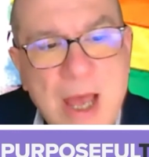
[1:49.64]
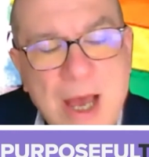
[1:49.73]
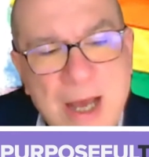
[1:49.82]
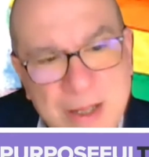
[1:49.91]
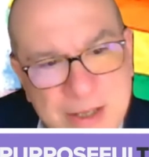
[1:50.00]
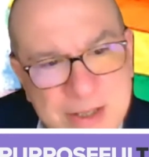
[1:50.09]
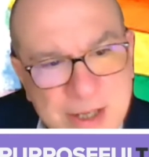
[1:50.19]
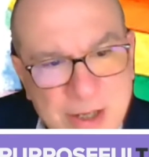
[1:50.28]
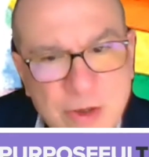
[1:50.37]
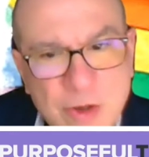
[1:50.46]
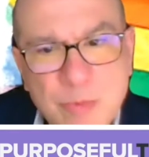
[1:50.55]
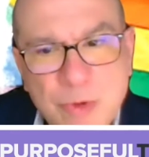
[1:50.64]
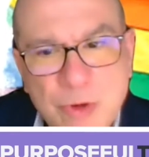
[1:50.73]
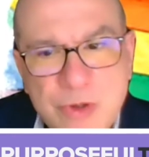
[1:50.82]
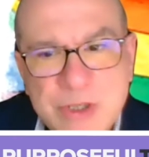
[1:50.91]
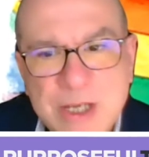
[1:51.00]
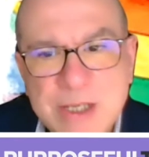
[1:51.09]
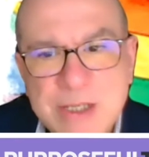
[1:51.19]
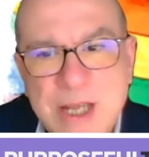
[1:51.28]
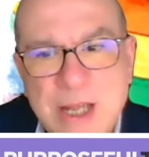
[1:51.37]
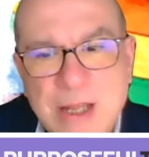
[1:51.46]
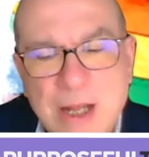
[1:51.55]
I design the process
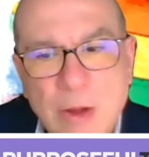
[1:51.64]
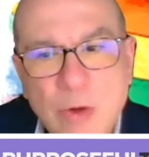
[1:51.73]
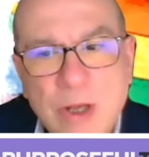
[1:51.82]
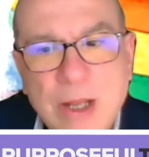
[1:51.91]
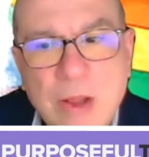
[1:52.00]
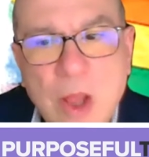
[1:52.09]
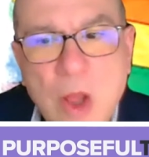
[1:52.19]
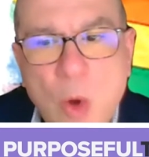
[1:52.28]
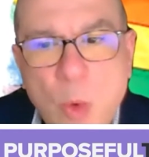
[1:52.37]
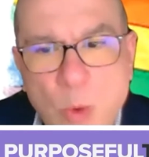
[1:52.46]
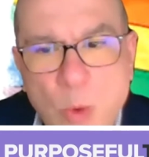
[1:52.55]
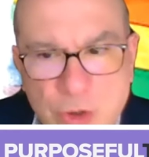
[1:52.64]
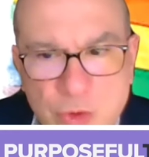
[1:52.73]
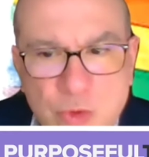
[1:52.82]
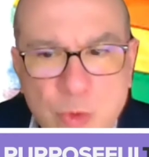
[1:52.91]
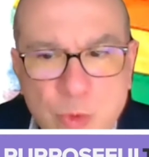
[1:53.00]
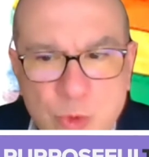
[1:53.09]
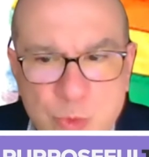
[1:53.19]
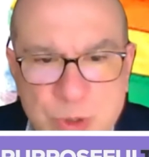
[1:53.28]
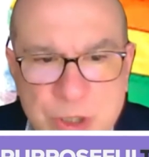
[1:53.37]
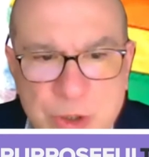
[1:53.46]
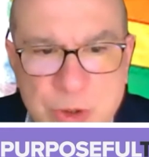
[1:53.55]
and I look at what tools
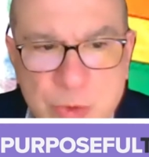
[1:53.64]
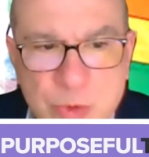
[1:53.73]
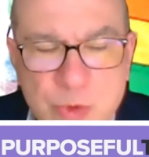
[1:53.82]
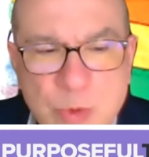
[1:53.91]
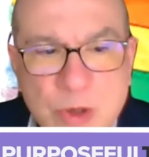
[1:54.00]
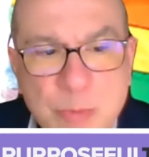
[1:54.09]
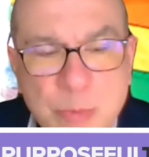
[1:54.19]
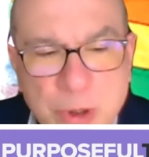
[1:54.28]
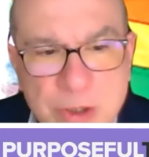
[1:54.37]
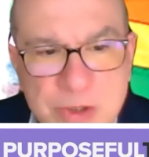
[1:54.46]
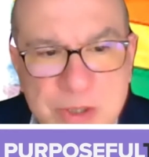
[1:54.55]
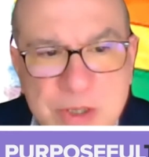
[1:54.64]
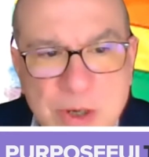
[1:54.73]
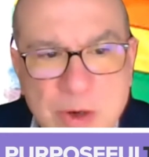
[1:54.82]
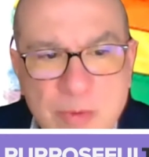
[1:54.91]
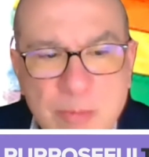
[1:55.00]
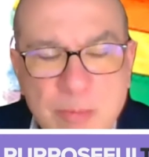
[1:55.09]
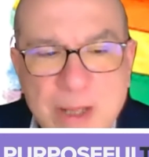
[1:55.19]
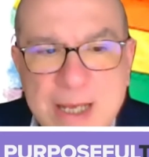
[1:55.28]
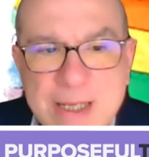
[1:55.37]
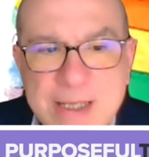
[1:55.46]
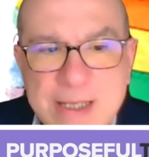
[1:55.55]
we use, what policies are in
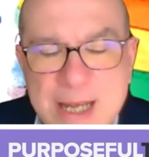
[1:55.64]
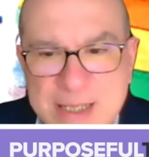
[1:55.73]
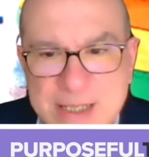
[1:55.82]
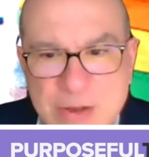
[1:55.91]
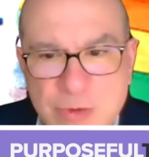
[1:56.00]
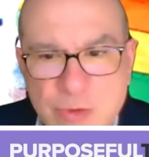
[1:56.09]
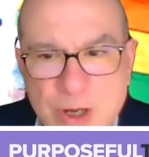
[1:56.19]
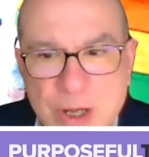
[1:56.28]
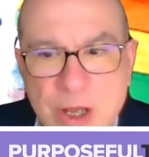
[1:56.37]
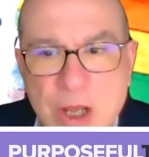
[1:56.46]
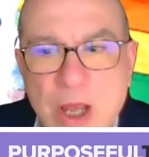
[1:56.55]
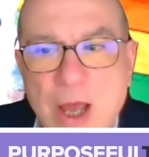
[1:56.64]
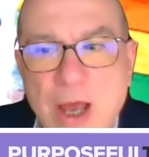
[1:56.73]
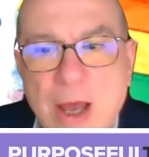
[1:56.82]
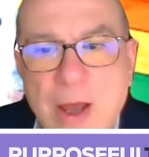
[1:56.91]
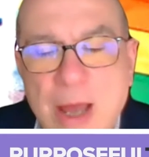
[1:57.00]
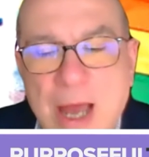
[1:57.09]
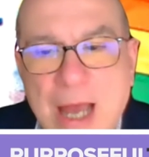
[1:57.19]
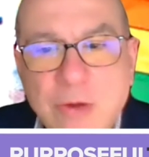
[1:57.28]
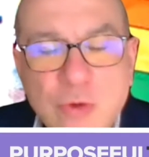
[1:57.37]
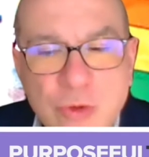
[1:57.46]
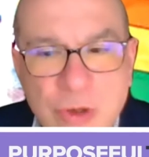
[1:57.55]
place, etc. I
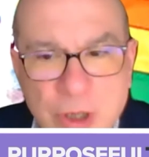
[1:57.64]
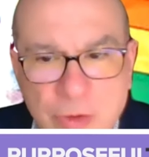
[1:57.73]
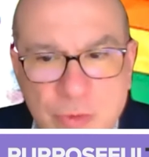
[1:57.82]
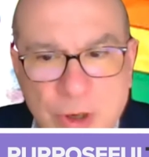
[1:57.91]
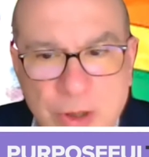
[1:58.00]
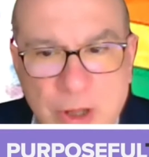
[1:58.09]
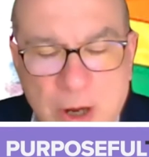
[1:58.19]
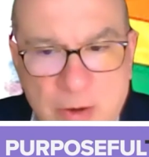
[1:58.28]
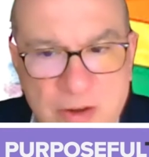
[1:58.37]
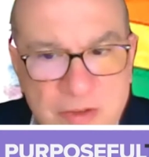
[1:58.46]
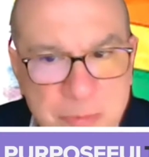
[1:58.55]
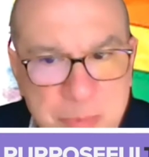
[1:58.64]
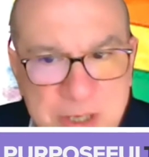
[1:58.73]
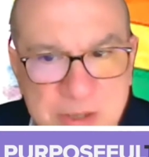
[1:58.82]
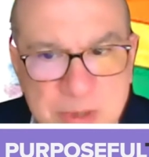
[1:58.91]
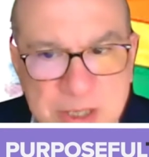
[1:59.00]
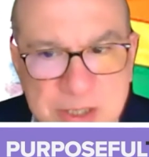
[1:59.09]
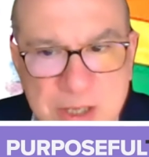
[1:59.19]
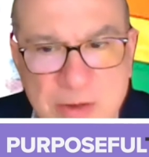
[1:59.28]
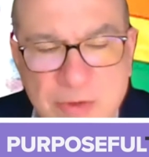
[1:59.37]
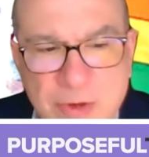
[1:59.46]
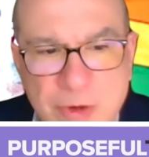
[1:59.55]
do not run RFPs
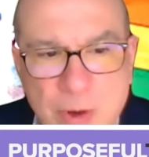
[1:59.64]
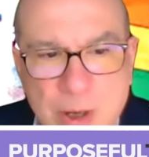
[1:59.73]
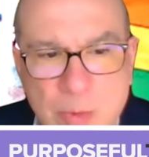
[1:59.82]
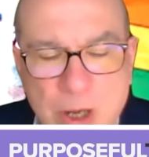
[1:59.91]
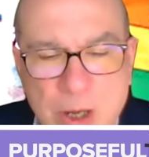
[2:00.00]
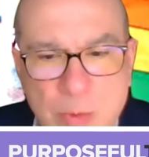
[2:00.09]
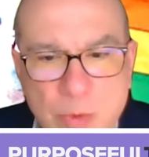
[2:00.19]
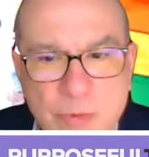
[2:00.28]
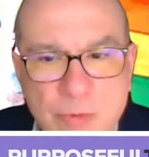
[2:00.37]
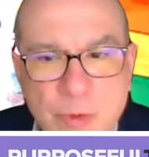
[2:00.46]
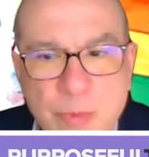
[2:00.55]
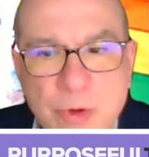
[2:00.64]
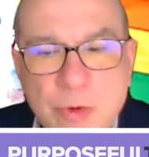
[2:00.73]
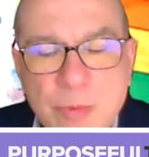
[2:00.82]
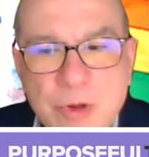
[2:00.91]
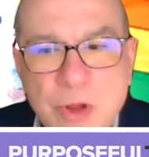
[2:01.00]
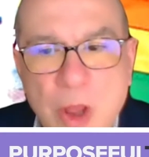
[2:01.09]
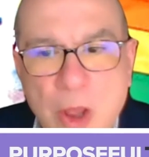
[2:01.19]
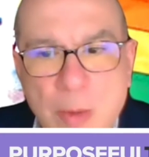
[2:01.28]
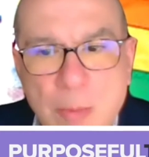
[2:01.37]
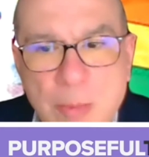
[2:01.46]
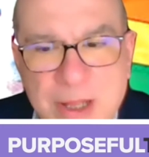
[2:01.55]
myself, although I work for procurement,
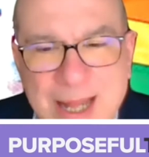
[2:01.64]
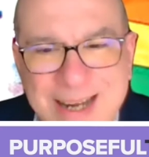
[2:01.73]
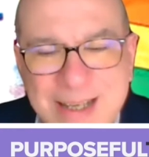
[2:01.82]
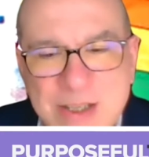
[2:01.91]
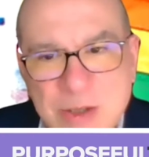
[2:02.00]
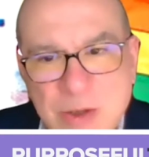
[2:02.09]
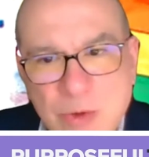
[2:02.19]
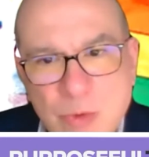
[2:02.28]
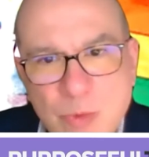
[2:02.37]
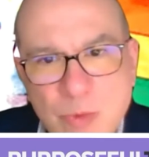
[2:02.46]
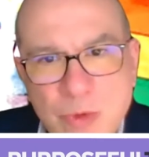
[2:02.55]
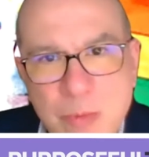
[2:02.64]
but that is the